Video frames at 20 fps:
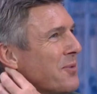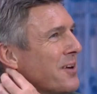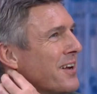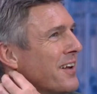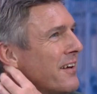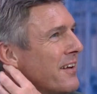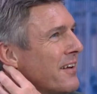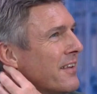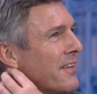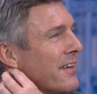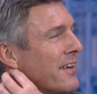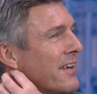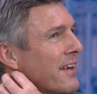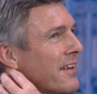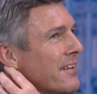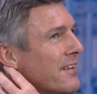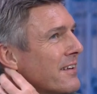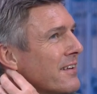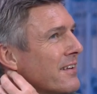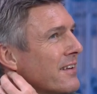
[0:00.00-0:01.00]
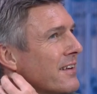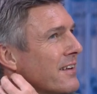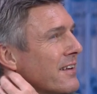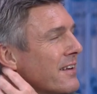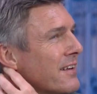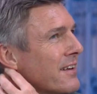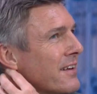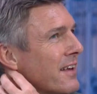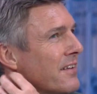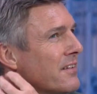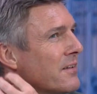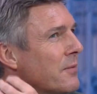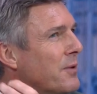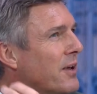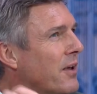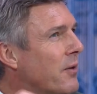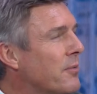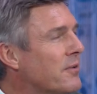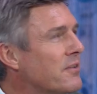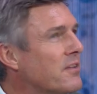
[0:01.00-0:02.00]
We learned that he has to be
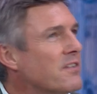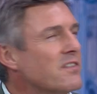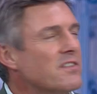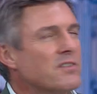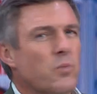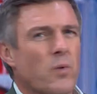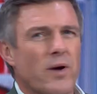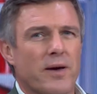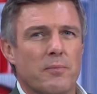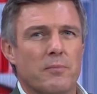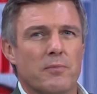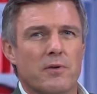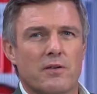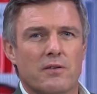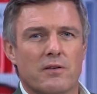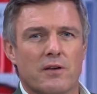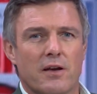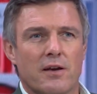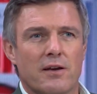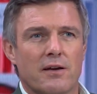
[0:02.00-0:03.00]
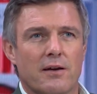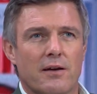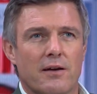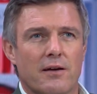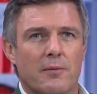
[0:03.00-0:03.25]
able to swim, doesn't he?